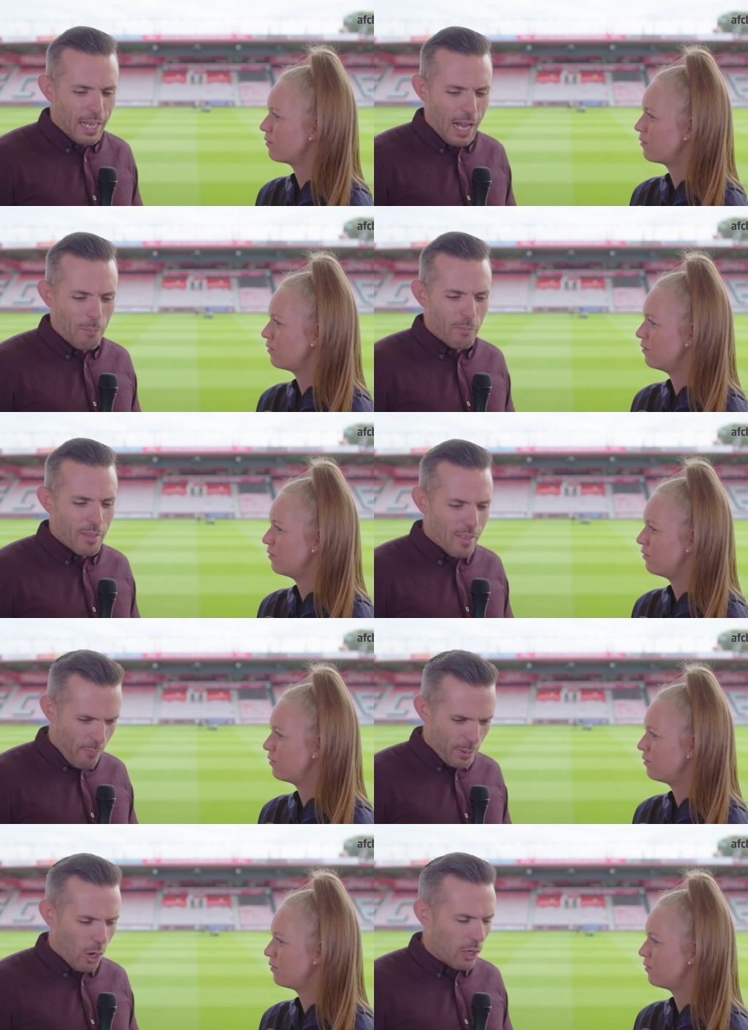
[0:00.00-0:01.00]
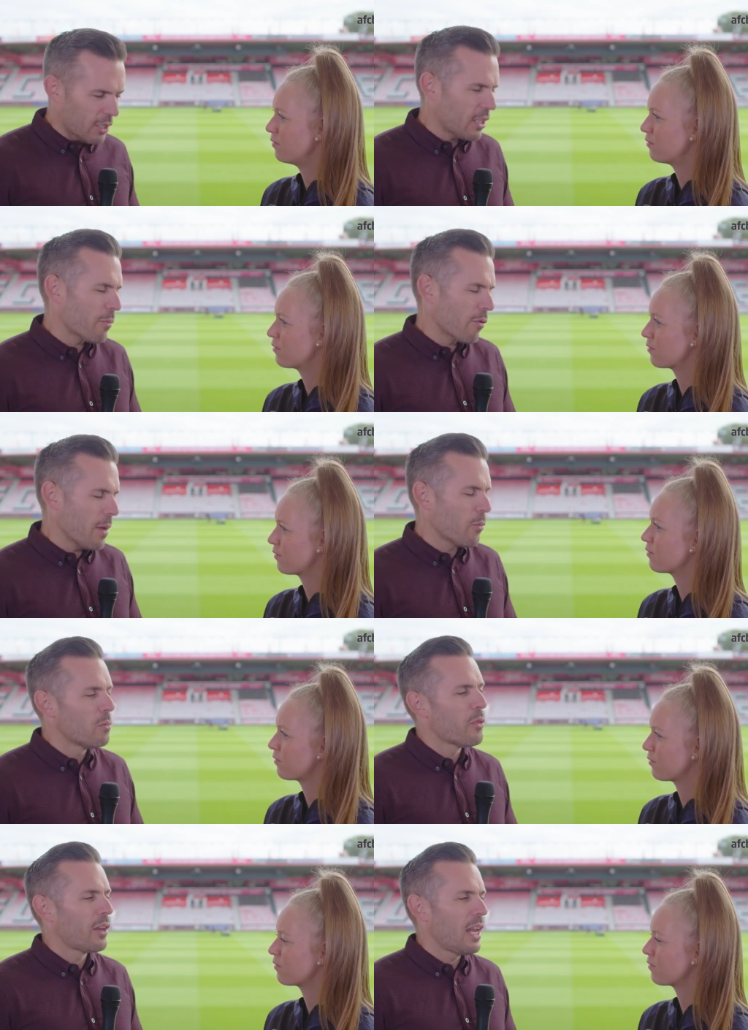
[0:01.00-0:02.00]
Speaker 1: um, they've been hard to separate.
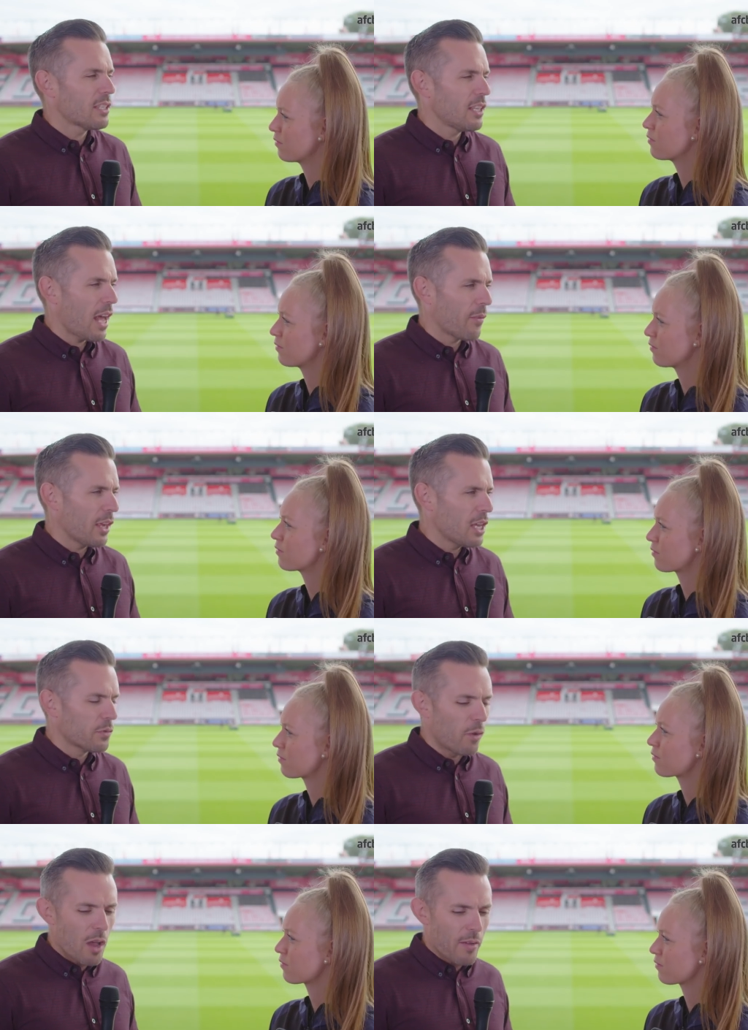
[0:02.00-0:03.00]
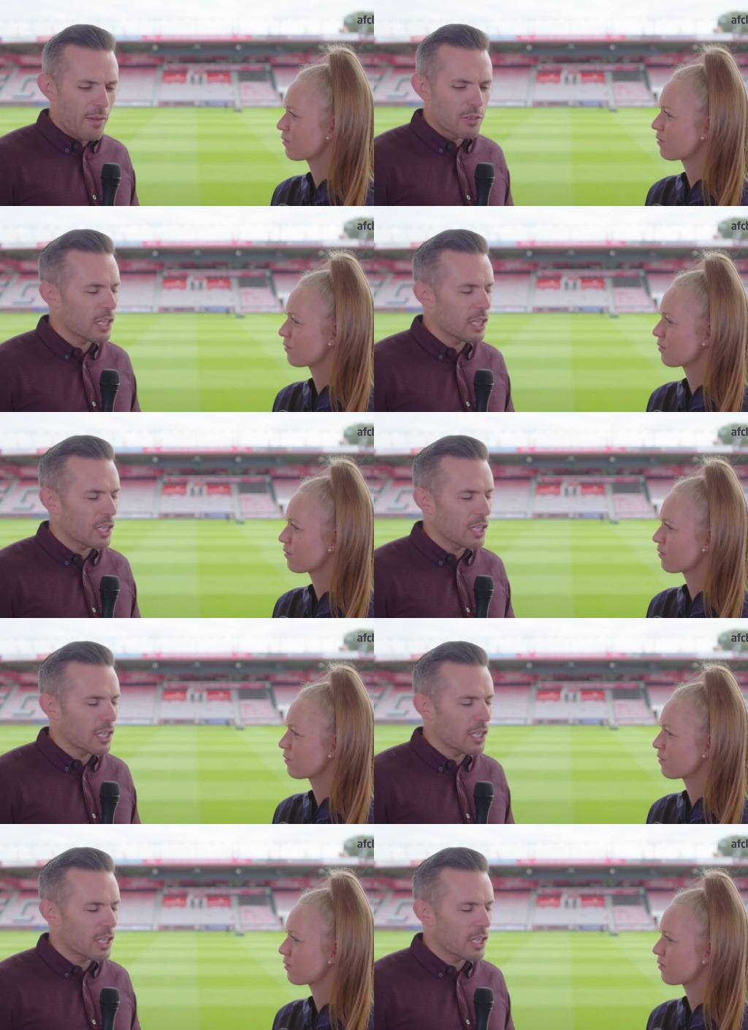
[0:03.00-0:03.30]
Bournemouth and Leicester down the years, five out of